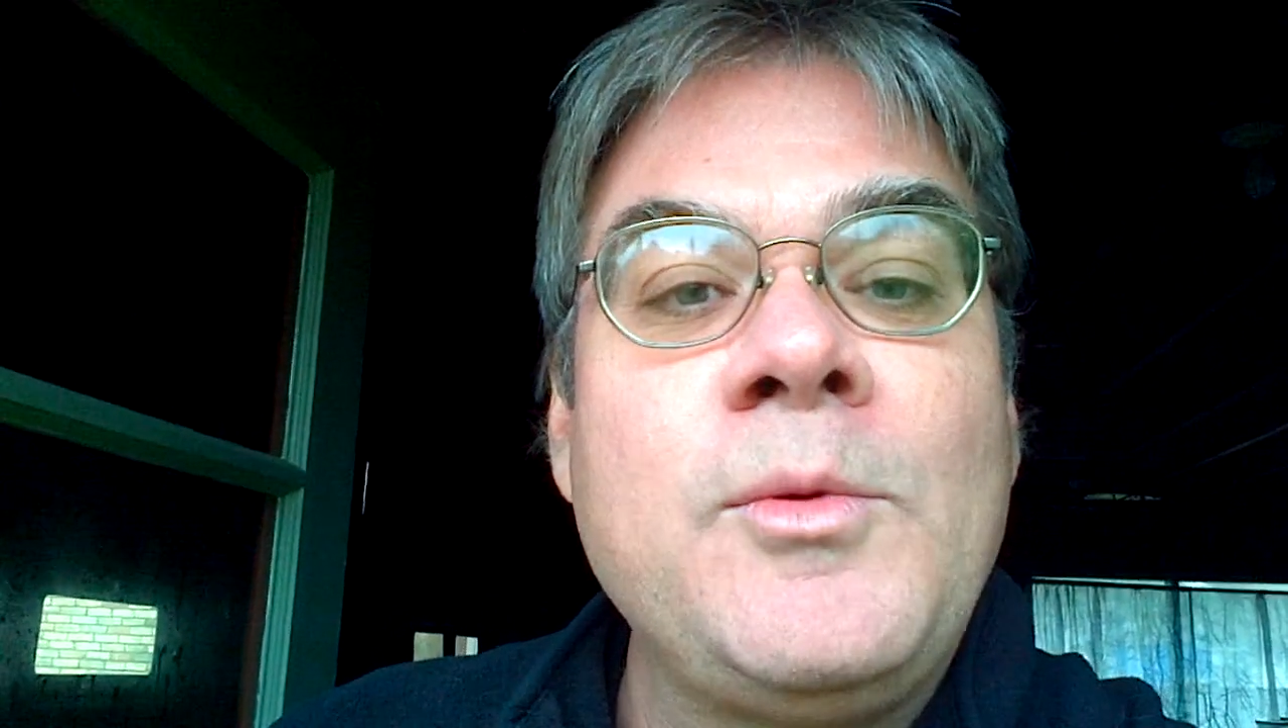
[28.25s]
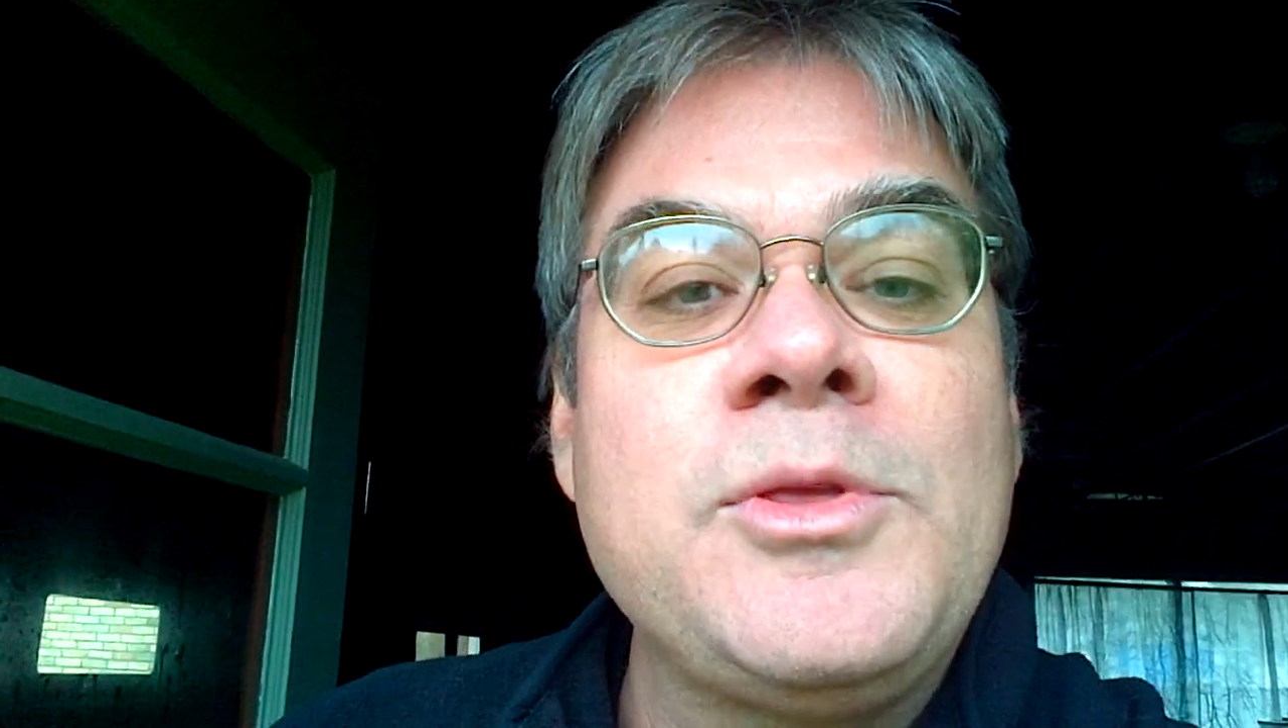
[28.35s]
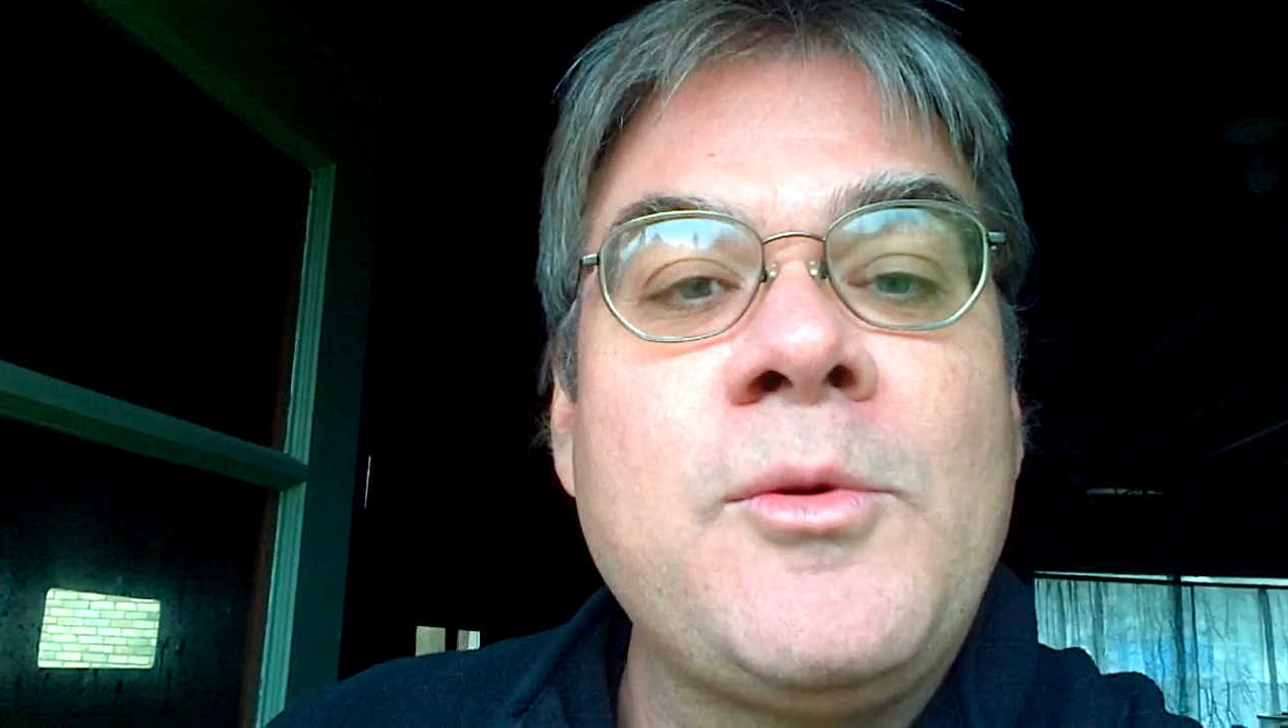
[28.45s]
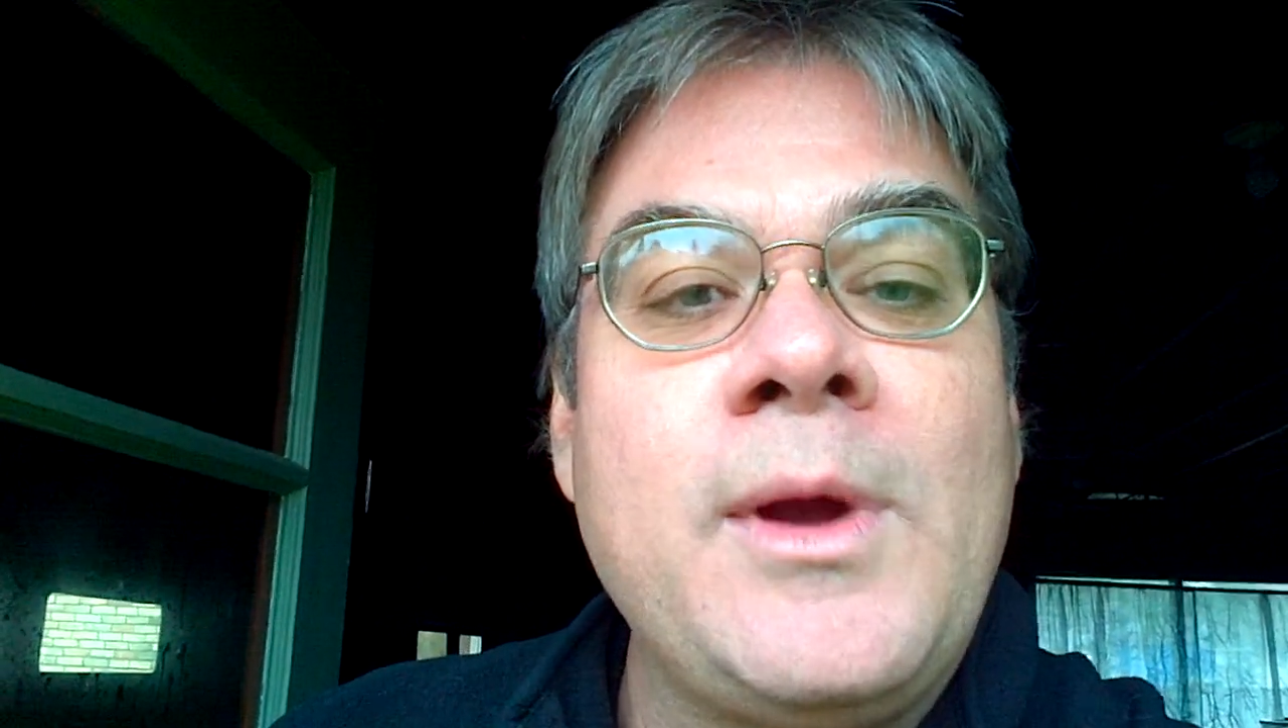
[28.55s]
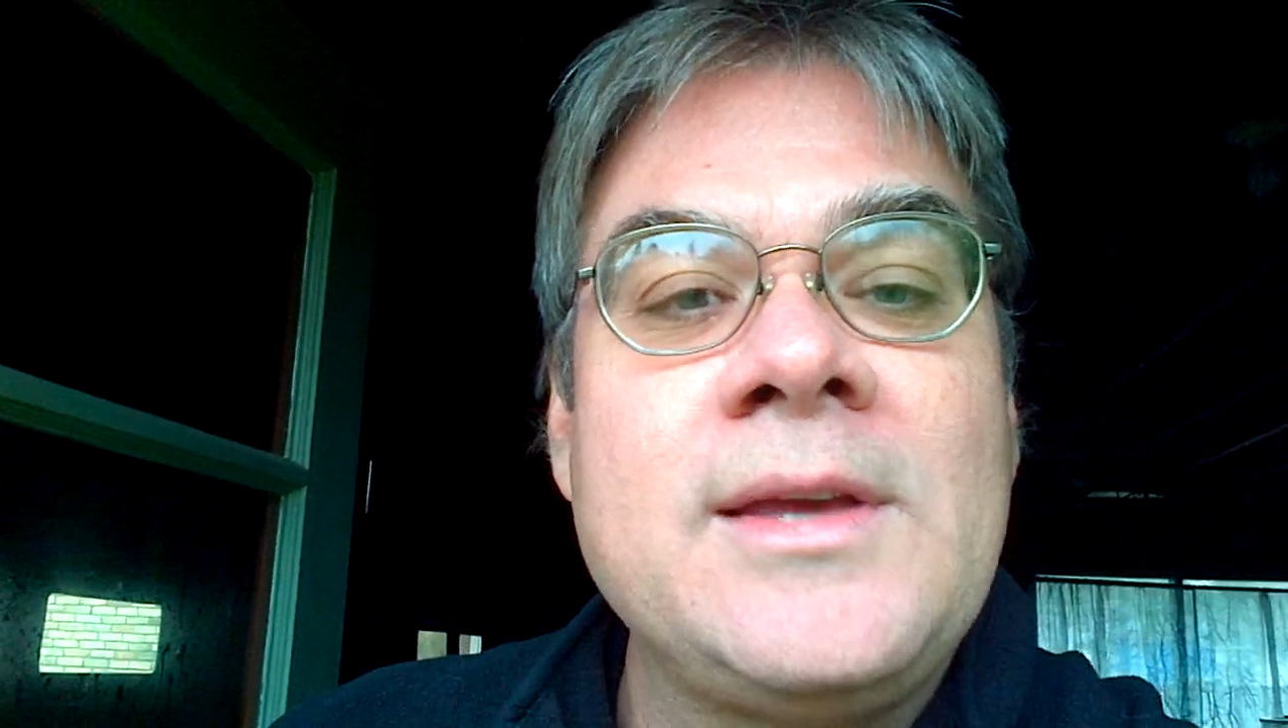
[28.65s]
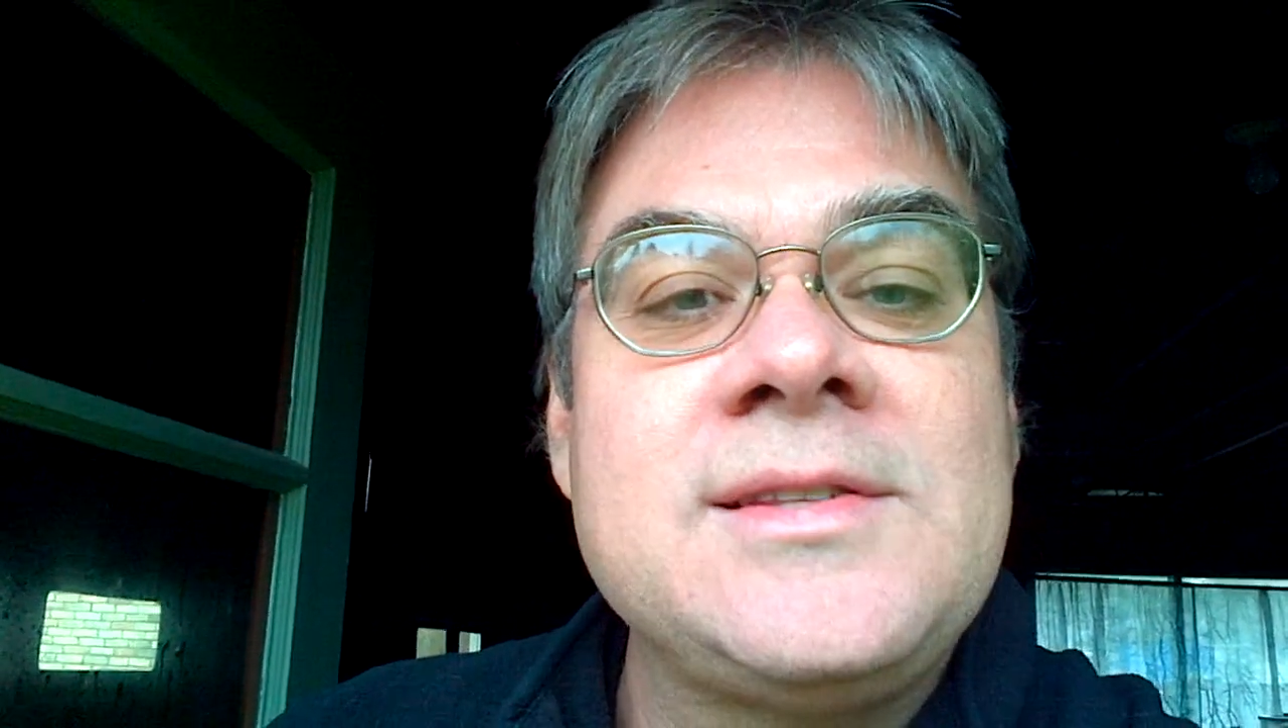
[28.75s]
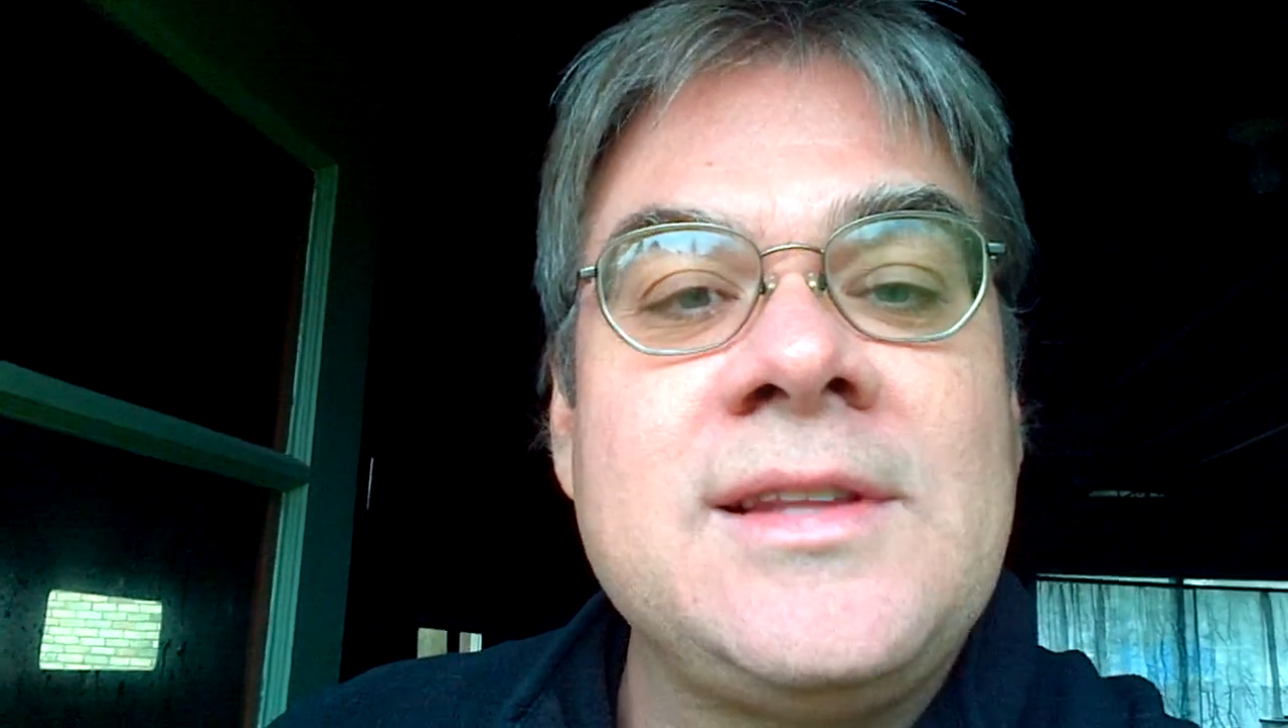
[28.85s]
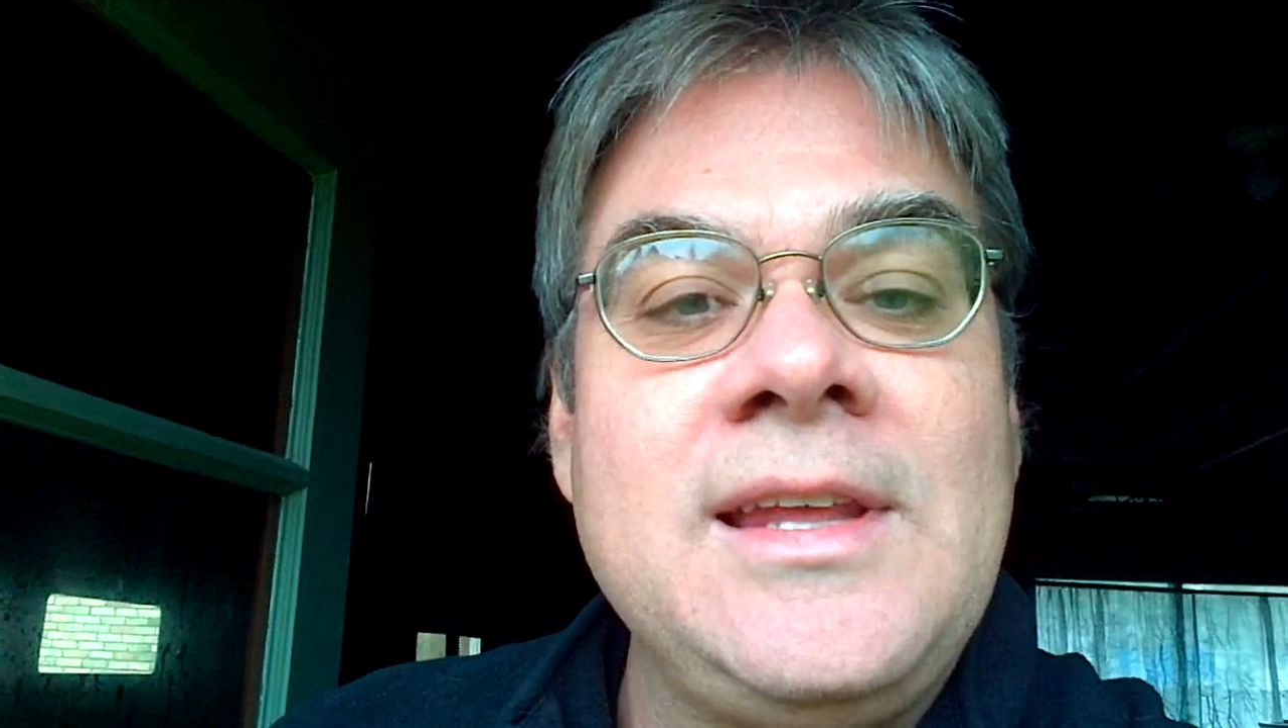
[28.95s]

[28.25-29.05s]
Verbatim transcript: with grace,